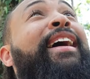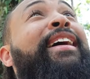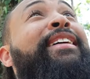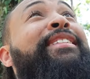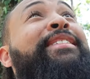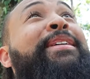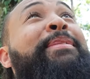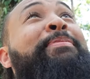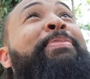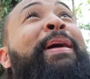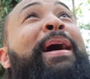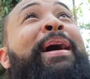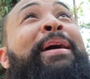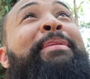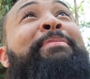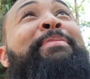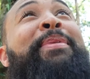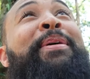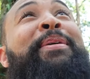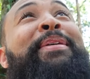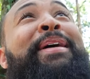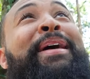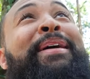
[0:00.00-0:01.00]
it's a
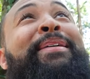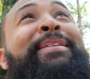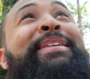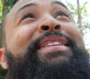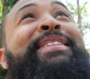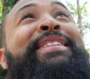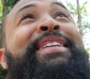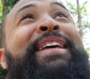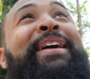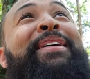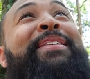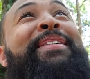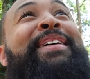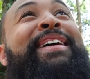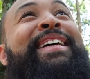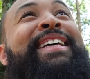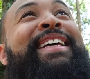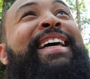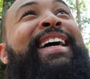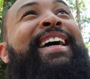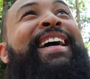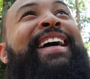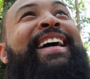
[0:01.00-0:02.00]
bamboo helter-skelter,
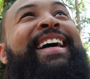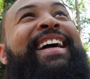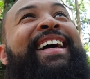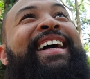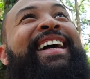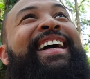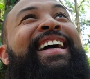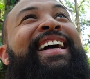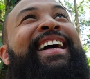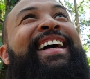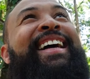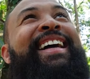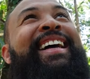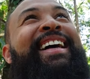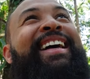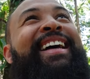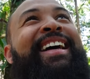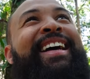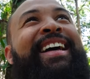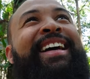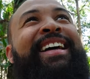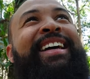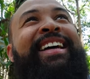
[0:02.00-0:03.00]
yeah.
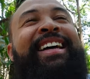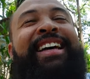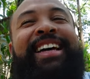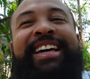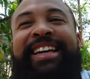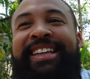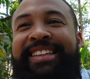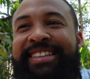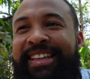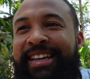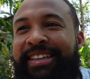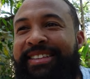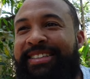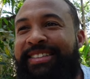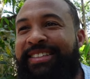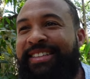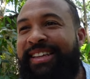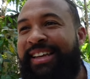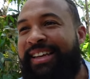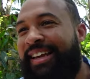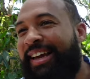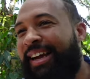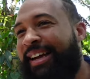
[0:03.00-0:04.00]
It does
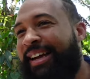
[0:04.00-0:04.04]
say